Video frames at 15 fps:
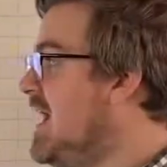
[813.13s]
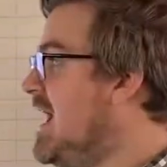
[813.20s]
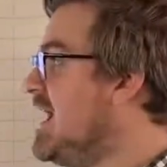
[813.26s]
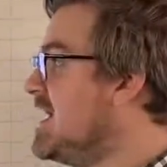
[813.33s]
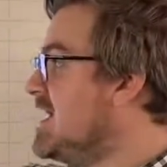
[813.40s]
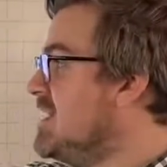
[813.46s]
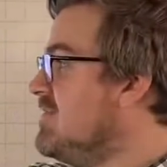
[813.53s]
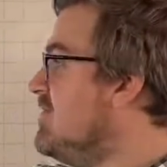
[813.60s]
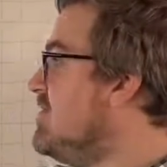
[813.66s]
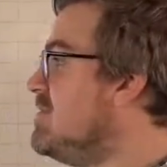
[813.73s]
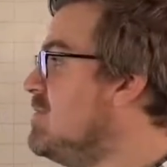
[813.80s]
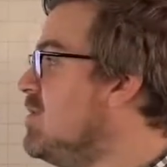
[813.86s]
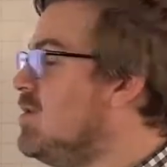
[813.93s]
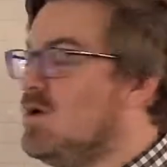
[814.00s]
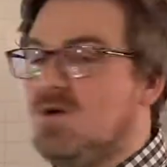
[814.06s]
and give
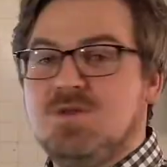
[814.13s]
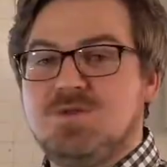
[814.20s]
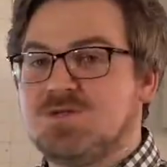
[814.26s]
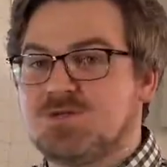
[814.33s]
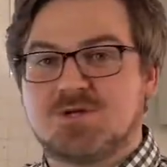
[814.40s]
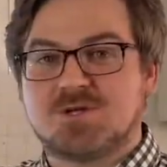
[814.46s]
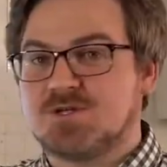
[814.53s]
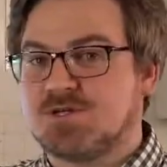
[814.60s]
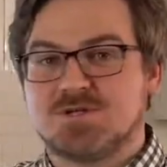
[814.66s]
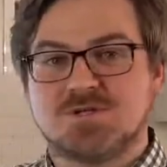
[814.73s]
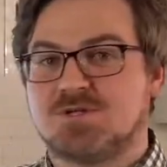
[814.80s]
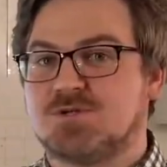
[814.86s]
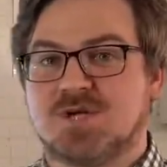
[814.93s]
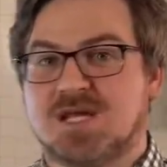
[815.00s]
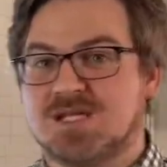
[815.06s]
them all the structures and
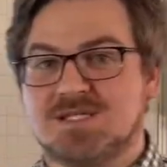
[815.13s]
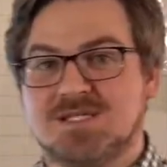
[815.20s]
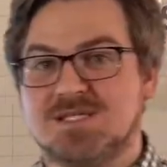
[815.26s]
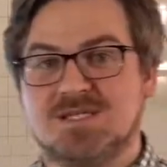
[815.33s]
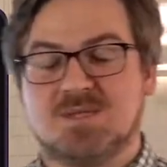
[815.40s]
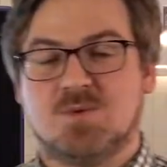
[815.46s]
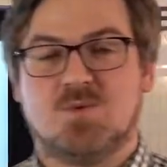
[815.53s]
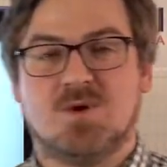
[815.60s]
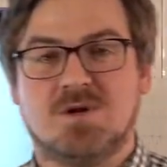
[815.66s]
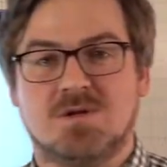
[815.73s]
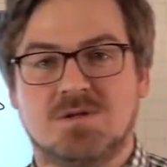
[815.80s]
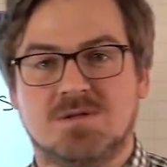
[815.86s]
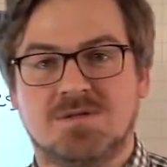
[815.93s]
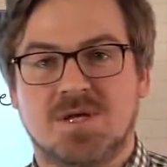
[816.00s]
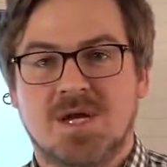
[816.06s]
strategies in the
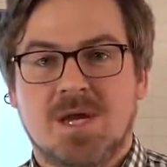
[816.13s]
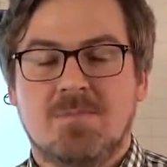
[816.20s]
world,